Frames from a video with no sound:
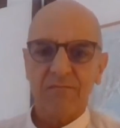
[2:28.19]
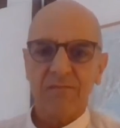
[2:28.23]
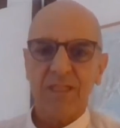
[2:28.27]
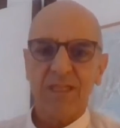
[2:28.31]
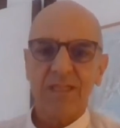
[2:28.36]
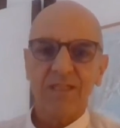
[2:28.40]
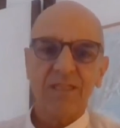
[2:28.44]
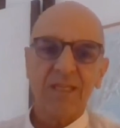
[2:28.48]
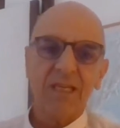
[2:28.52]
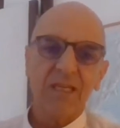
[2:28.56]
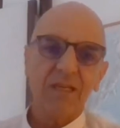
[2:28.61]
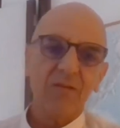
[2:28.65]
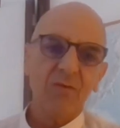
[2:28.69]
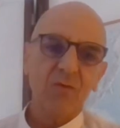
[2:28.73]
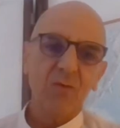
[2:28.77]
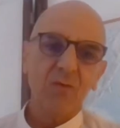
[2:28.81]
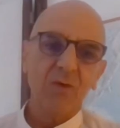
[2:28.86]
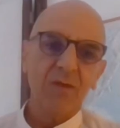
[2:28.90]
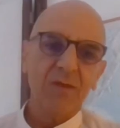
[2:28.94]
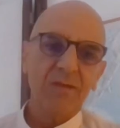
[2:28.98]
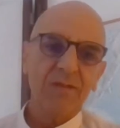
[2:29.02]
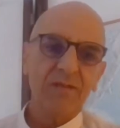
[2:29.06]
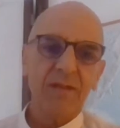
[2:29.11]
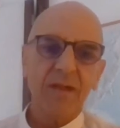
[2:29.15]
They said you
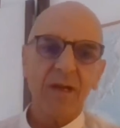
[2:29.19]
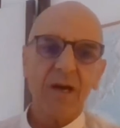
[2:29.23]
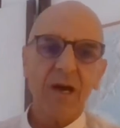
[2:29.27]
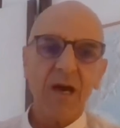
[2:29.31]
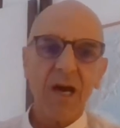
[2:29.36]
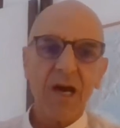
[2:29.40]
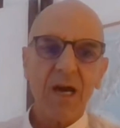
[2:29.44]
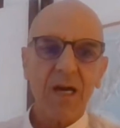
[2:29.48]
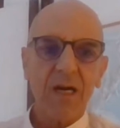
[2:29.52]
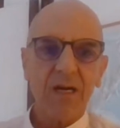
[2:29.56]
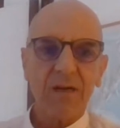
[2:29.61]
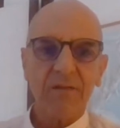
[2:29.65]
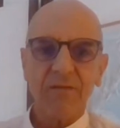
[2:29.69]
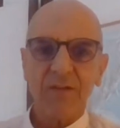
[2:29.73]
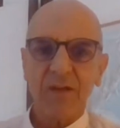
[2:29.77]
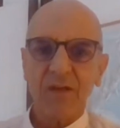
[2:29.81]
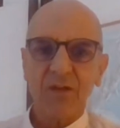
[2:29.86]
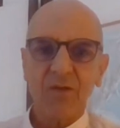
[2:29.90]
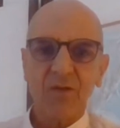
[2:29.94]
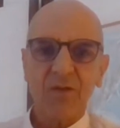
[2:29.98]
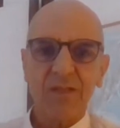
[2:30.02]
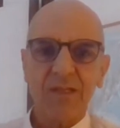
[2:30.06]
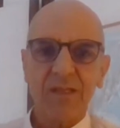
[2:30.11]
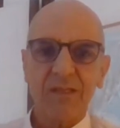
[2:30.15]
will starve and
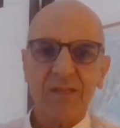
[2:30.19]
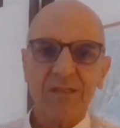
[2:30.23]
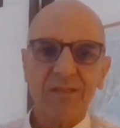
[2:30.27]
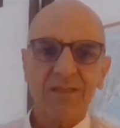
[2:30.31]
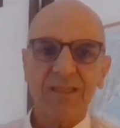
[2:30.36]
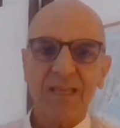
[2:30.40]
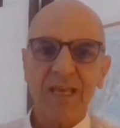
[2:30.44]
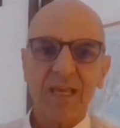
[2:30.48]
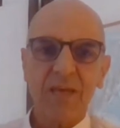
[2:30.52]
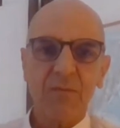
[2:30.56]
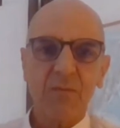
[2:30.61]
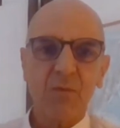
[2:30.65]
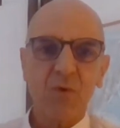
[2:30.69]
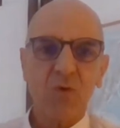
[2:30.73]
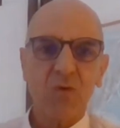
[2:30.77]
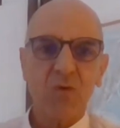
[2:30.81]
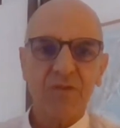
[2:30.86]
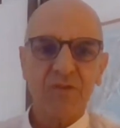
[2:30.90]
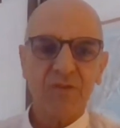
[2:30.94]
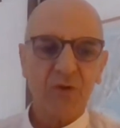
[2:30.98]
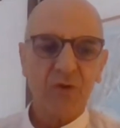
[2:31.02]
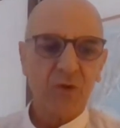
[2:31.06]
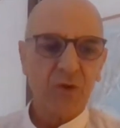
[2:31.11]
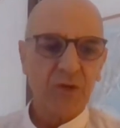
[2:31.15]
all the same old
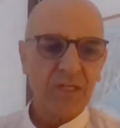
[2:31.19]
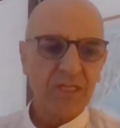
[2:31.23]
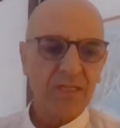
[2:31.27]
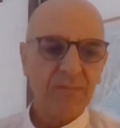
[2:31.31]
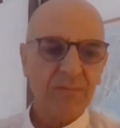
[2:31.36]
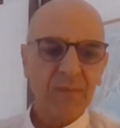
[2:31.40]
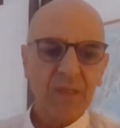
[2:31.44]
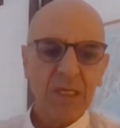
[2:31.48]
story.